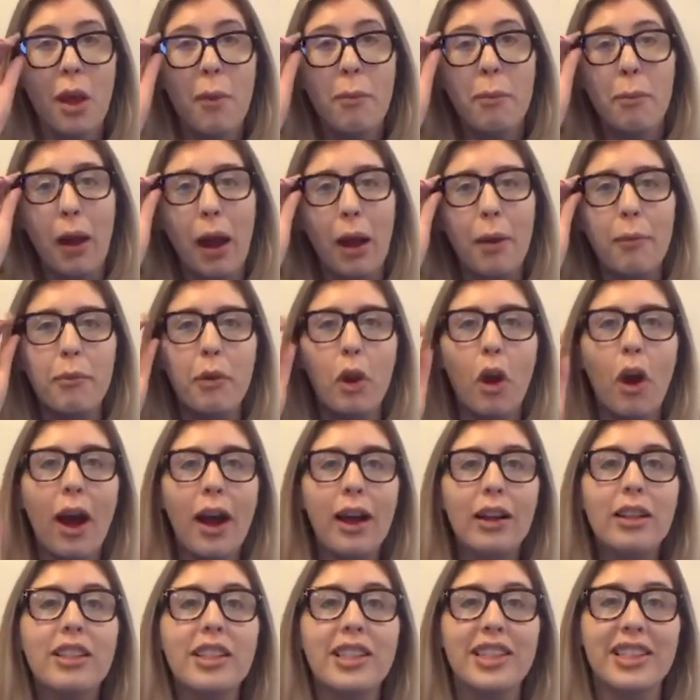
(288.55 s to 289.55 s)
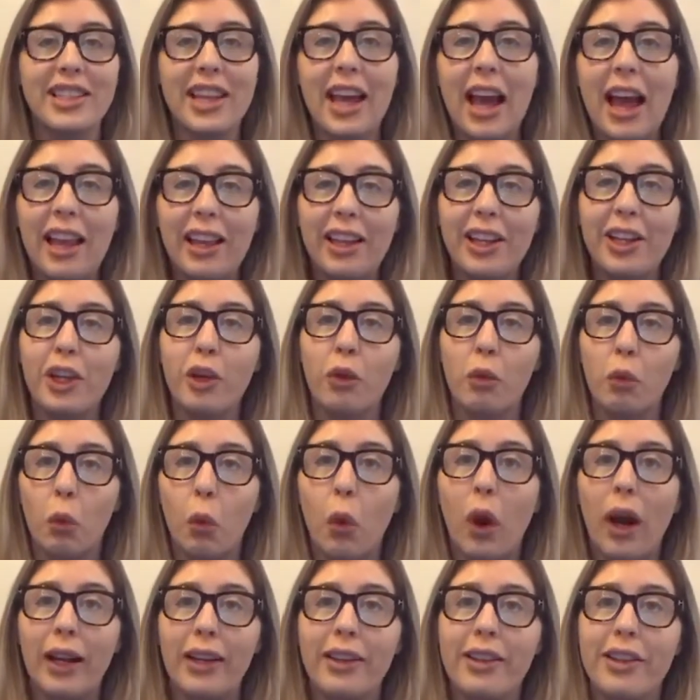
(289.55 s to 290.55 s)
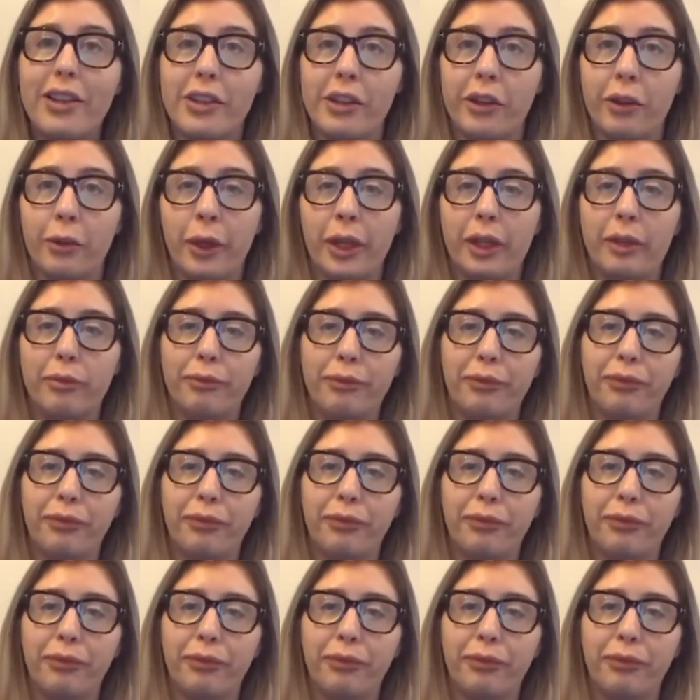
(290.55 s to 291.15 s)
but I'm not actually telling you why to do it.